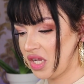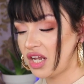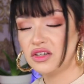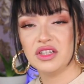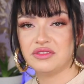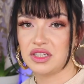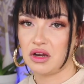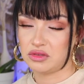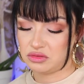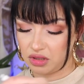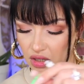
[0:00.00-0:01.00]
I don't even know
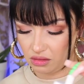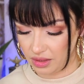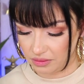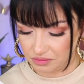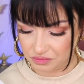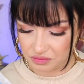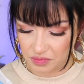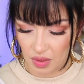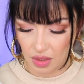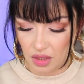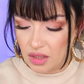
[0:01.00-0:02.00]
how to call them,
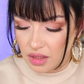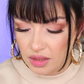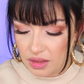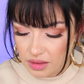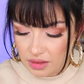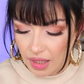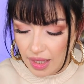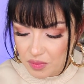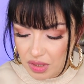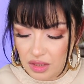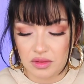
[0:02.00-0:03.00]

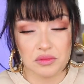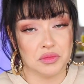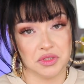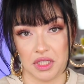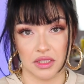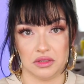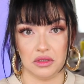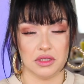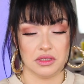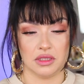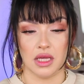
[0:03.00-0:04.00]
cable
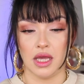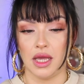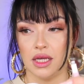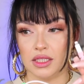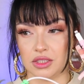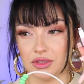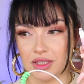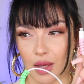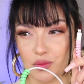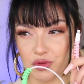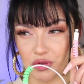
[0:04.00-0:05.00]
protectors. So it
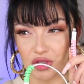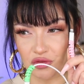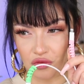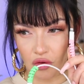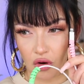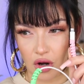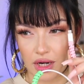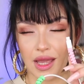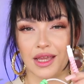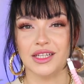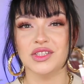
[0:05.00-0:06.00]
came with
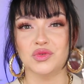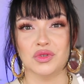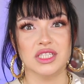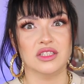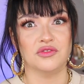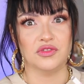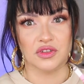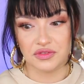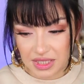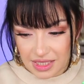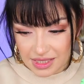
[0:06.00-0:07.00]
four and it was
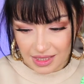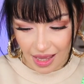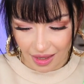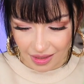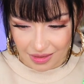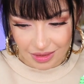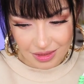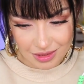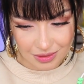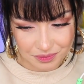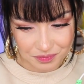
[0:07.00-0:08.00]
50
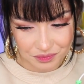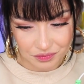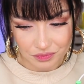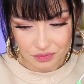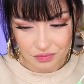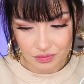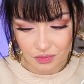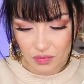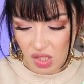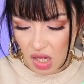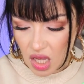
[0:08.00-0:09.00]
cents.
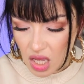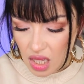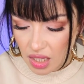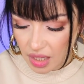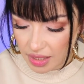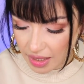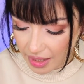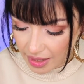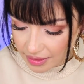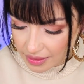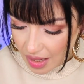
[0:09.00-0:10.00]
And I
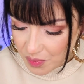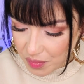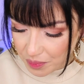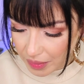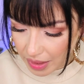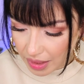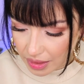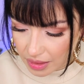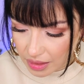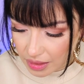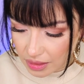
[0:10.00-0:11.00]
end up
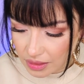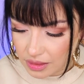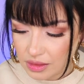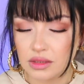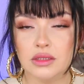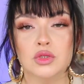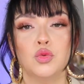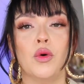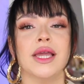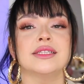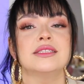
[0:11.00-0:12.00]
paying
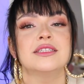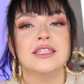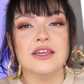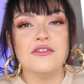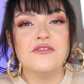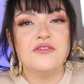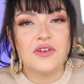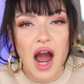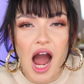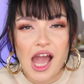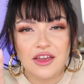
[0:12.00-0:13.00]

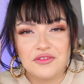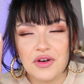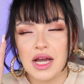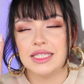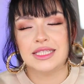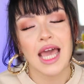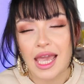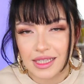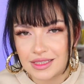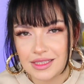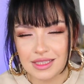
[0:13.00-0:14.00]
25
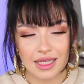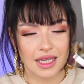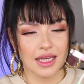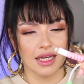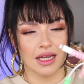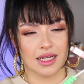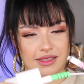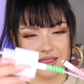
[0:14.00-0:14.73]
cents. As